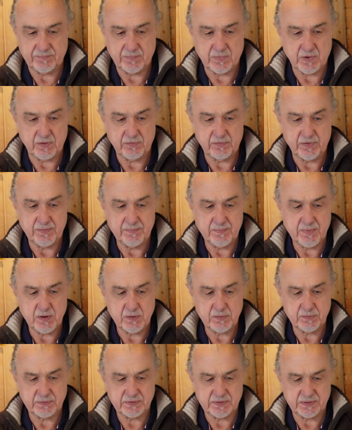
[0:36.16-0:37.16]

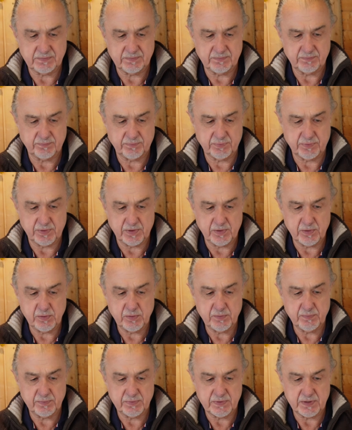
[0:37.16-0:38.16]
remote
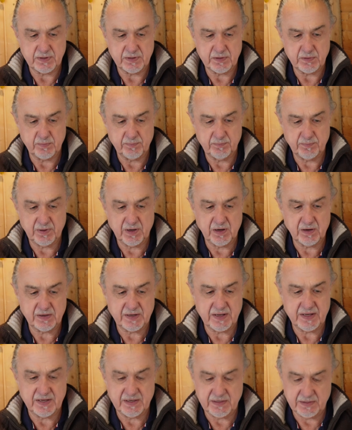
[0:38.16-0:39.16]
probe that you plug
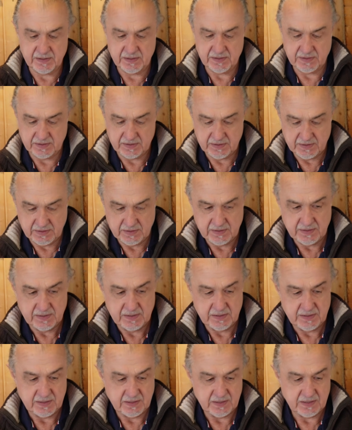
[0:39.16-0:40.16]
in
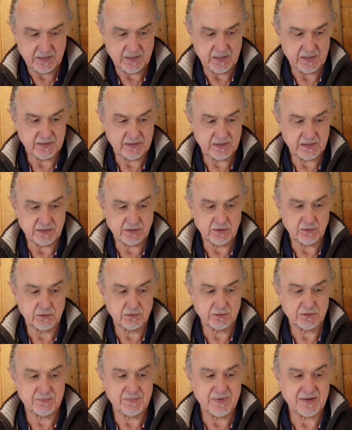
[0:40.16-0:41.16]
and it
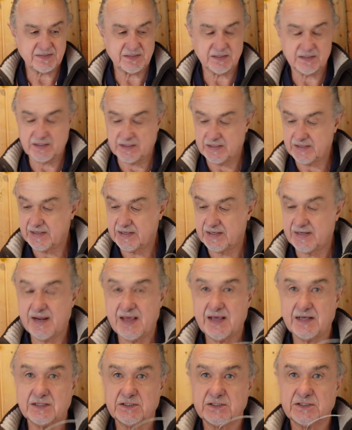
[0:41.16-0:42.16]
automatically
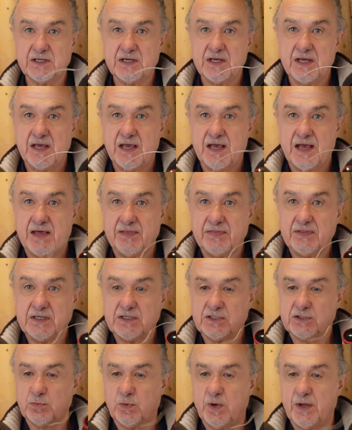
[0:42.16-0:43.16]
connects, and
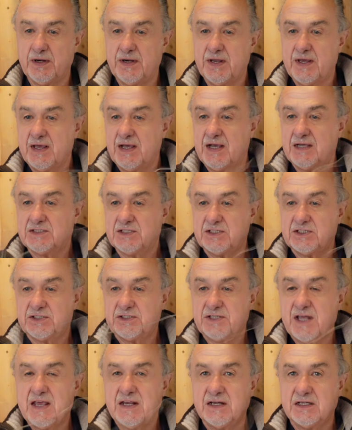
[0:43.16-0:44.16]
this one has a
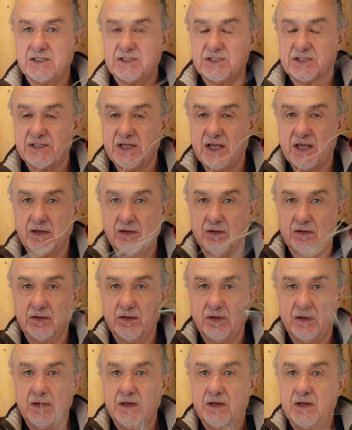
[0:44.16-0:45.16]
stainless steel
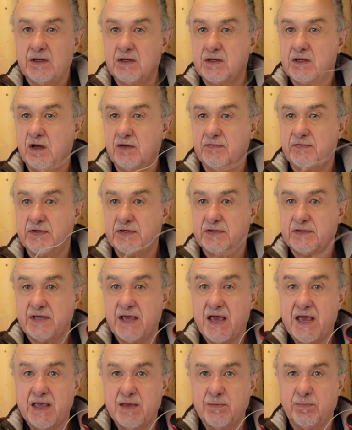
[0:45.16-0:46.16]
covered
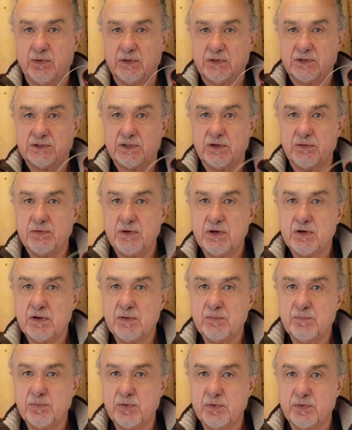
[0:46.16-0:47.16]
cable, so you
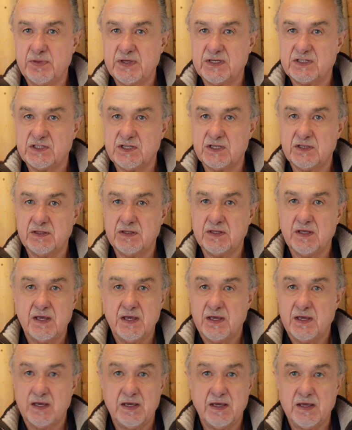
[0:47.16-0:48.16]
can put this in
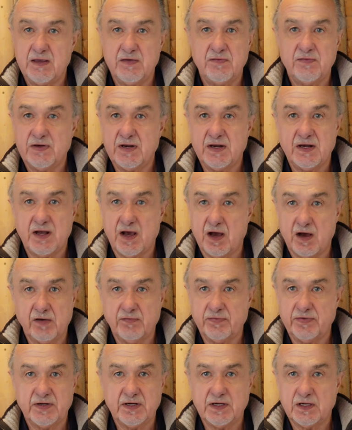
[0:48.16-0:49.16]
even in an
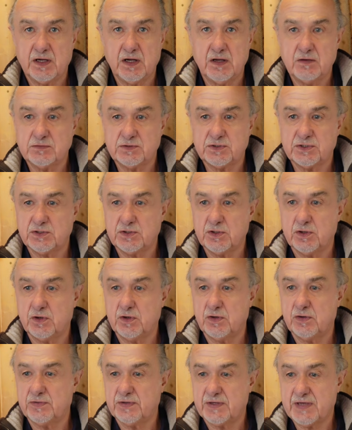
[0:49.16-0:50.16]
oven and close the
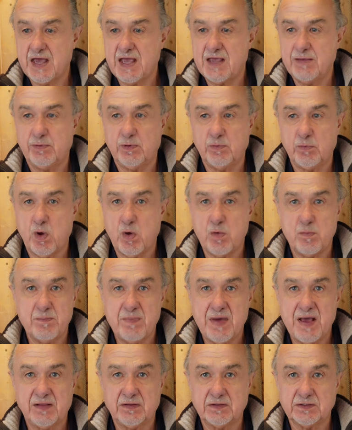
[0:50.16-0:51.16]
door, the cable won't
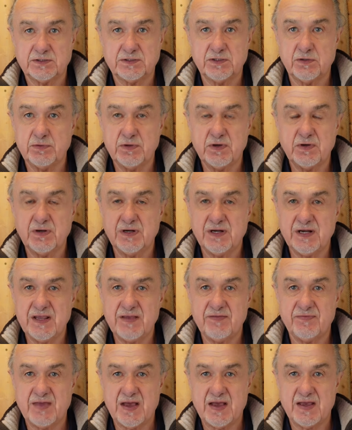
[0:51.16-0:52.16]
melt, so you can
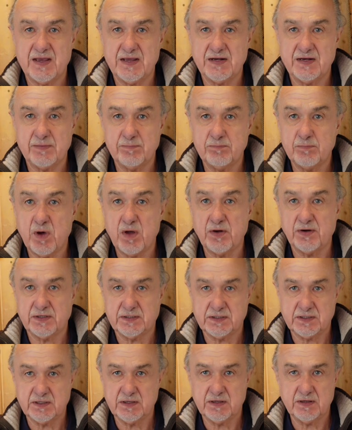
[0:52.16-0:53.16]
leave that in and
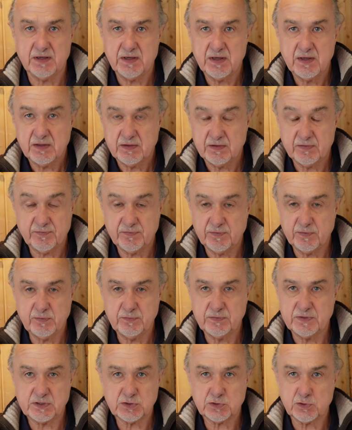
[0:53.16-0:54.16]
monitor the food
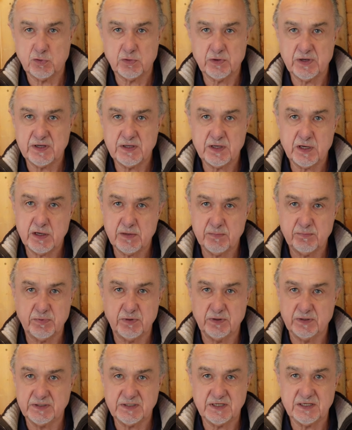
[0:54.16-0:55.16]
that's cooking. You can
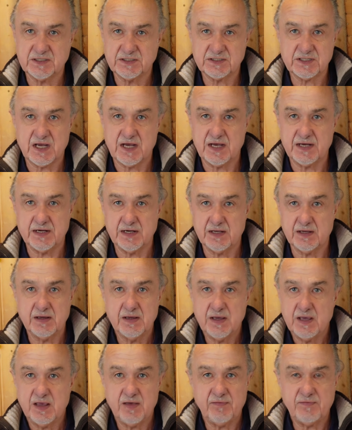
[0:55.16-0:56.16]
put it inside
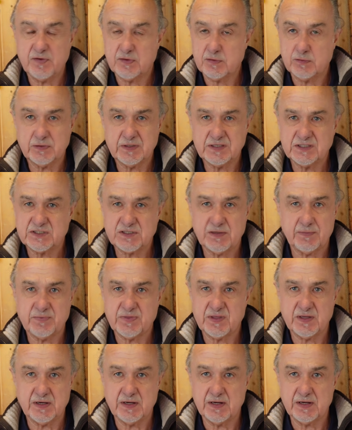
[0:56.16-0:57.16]
if you're cooking
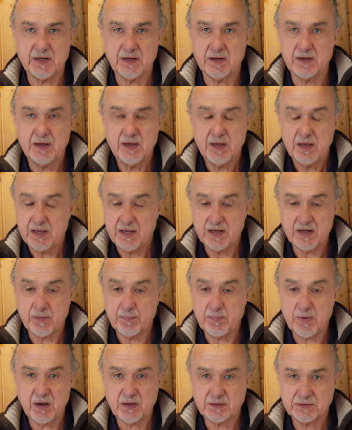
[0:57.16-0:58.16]
something in a
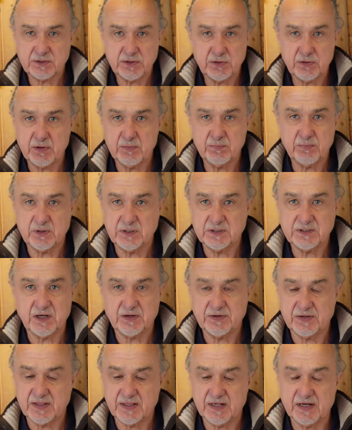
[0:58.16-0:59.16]
pot, you can put it
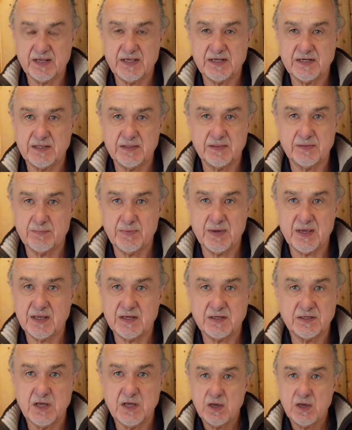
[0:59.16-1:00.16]
under the lid in the
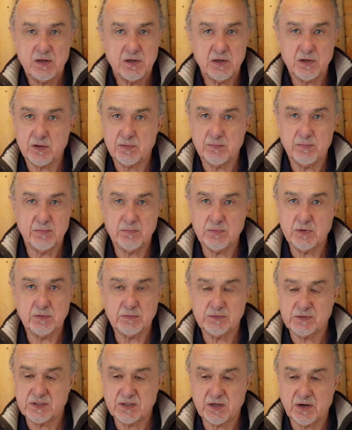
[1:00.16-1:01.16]
meat. You can
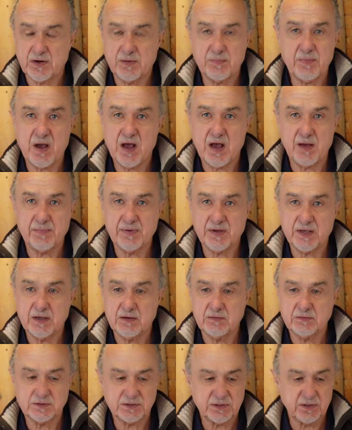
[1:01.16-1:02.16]
use this on a
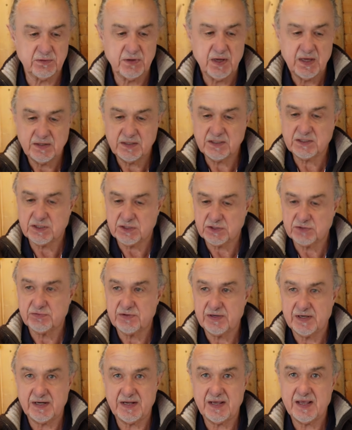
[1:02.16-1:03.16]
barbecue, so this is
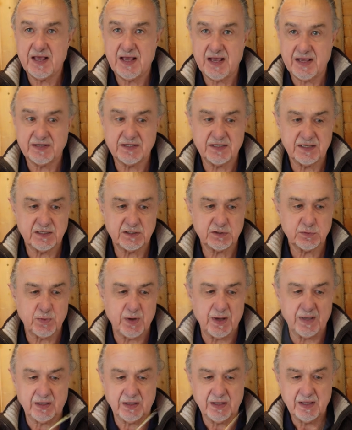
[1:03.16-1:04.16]
really handy as
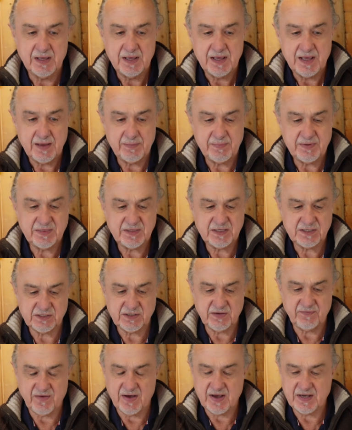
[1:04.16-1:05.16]
well. I mean, this
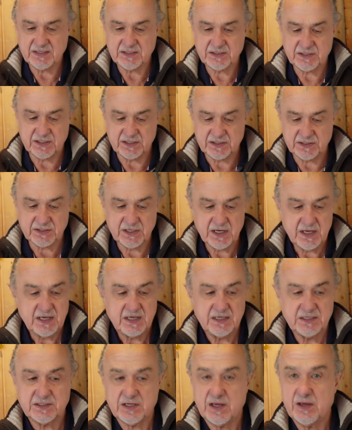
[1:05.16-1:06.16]
device is
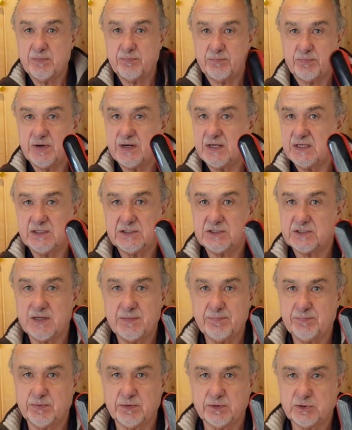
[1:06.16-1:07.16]
a pretty
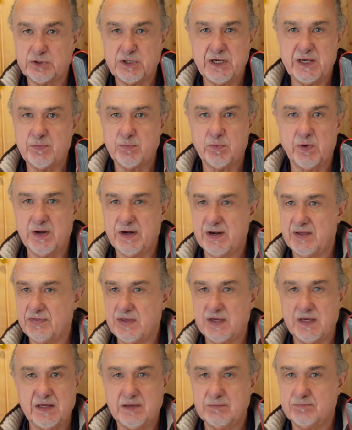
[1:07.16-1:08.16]
simple, cheap one. I
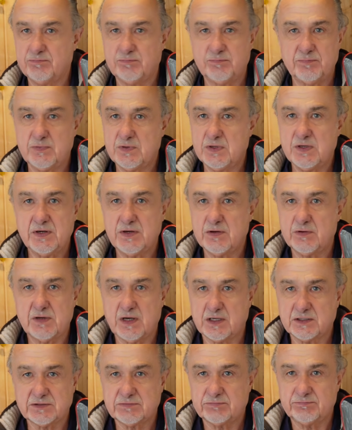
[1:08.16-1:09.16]
think it
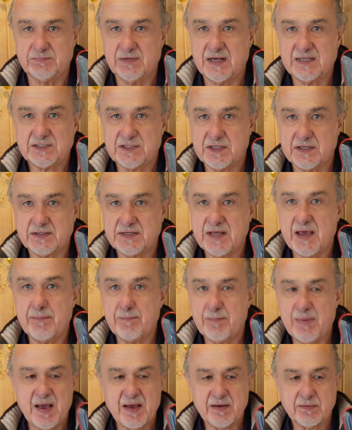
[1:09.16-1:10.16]
costs less than
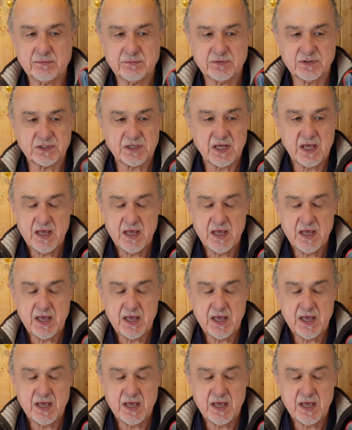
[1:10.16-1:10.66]
£10,